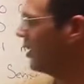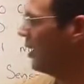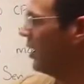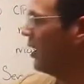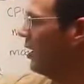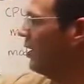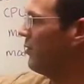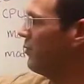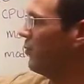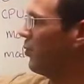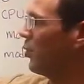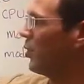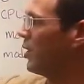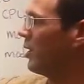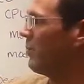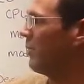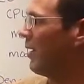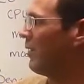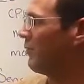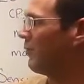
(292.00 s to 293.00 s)

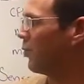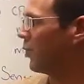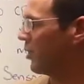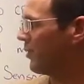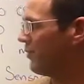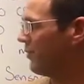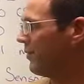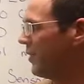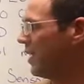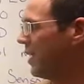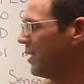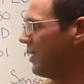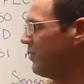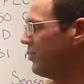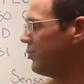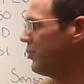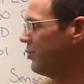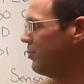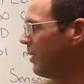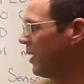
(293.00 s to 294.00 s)
about 40 feet
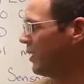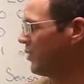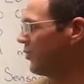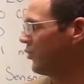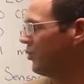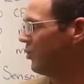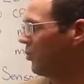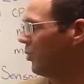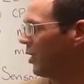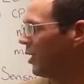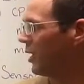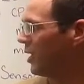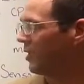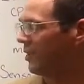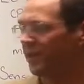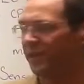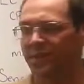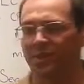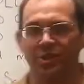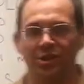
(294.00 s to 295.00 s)
of 2 by 2
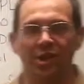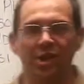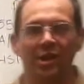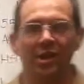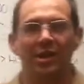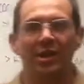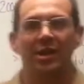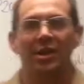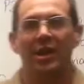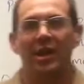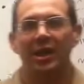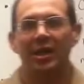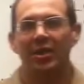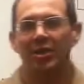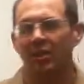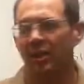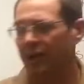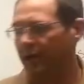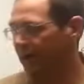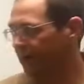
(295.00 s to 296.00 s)
1/8 inch
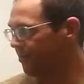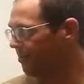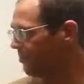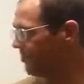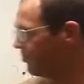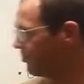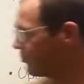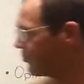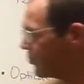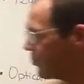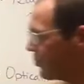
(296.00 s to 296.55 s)
angle iron,